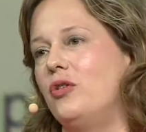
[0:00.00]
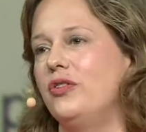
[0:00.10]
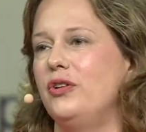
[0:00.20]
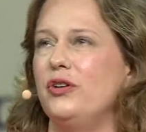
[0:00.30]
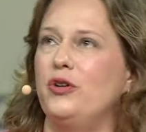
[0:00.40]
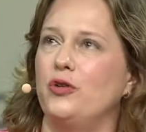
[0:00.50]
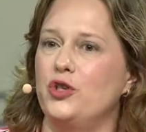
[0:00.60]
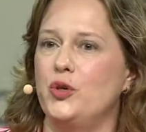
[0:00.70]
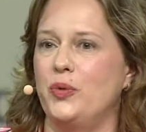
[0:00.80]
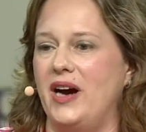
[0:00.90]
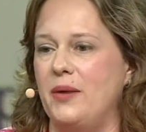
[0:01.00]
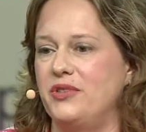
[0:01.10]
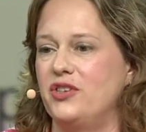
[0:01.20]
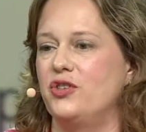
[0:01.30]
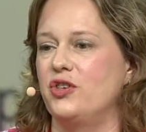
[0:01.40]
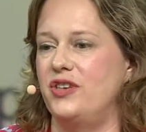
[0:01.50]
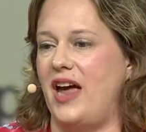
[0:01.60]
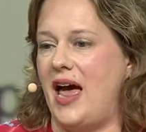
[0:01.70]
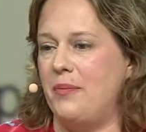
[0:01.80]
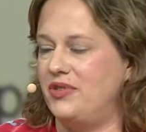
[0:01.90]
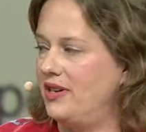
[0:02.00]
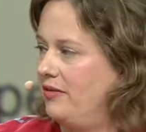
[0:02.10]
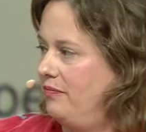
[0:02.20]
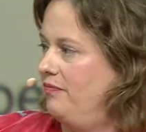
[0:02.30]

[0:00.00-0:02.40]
you call super apps, it's just apps that